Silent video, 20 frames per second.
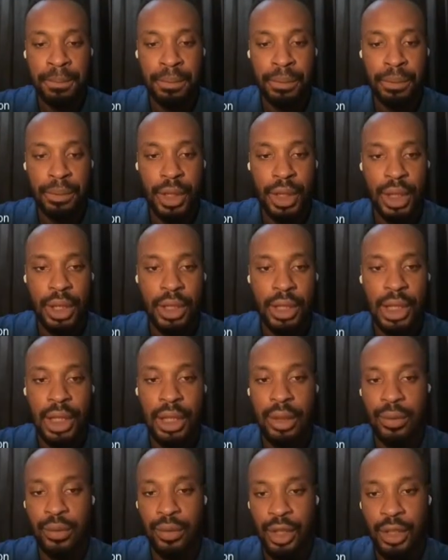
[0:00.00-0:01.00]
You can check
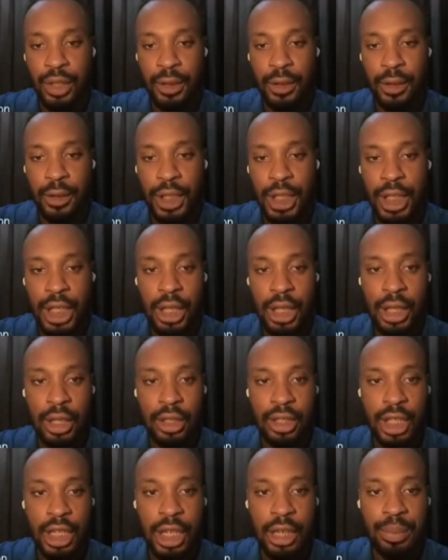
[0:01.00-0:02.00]
out the video, you
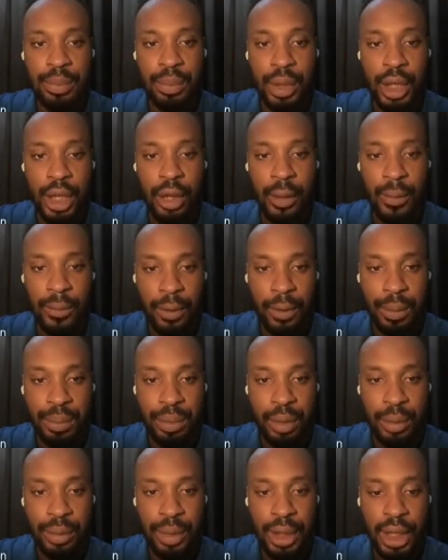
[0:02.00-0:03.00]
can check out helpful
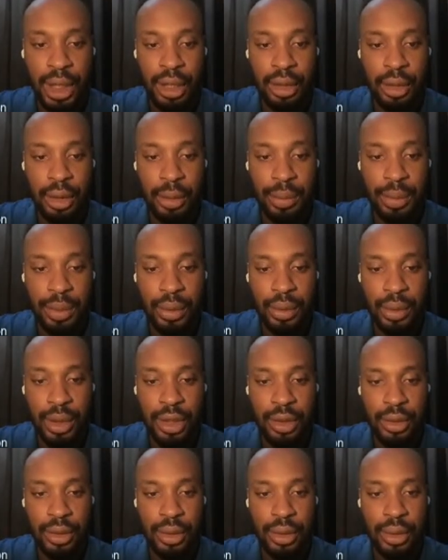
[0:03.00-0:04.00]
prompts that can help you
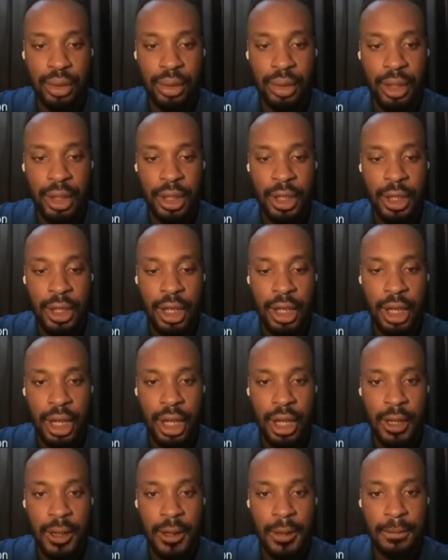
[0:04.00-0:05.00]
with your
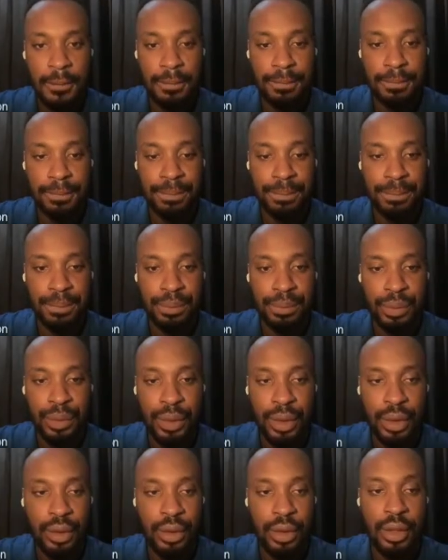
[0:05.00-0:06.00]

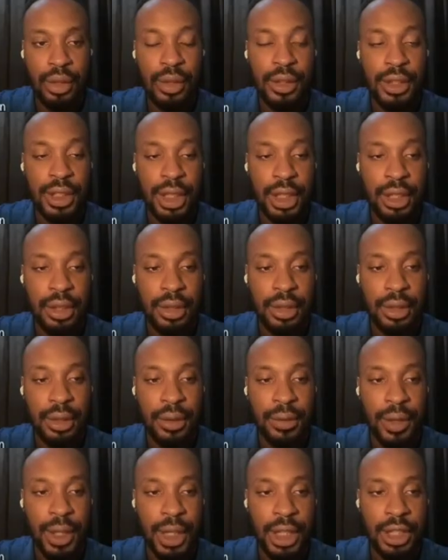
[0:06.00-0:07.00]
all this kind of
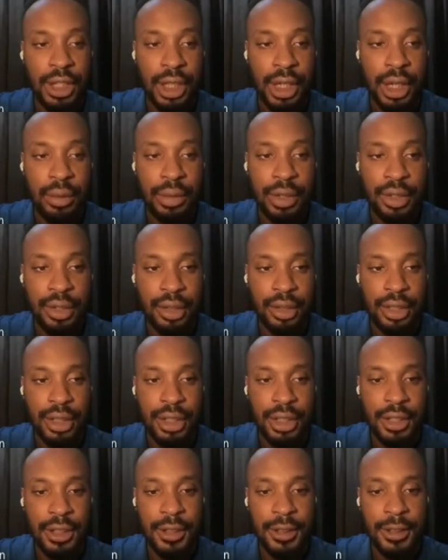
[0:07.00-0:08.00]
stuff. You can check out
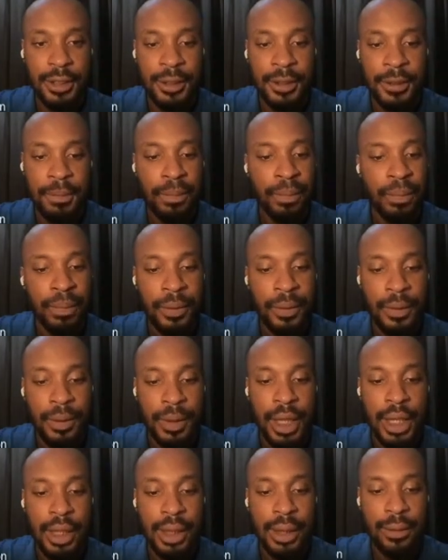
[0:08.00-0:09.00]
resources.
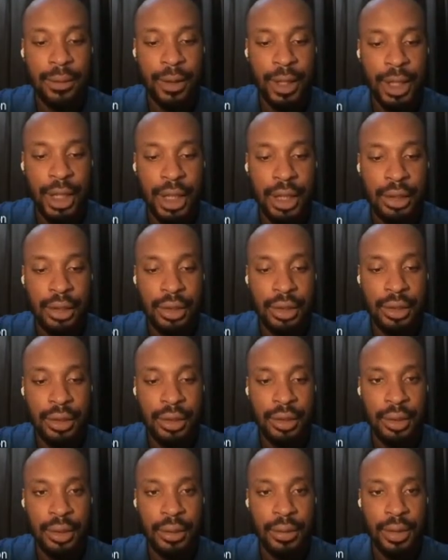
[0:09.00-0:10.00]
There are different kinds of
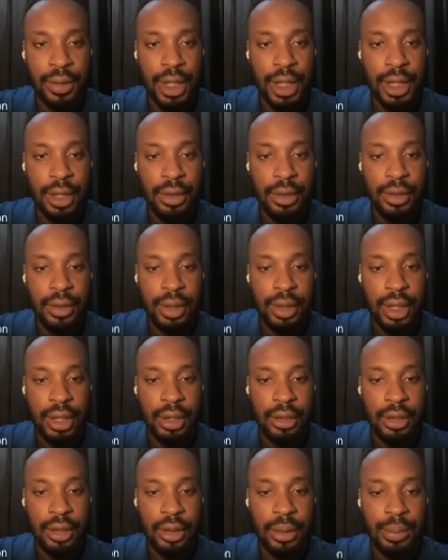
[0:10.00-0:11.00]
stuff that can
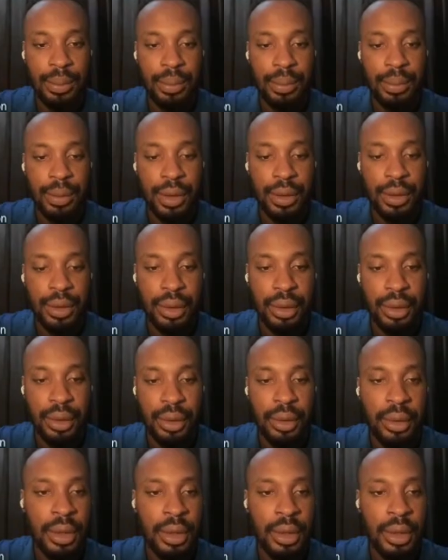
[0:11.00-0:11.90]
help with your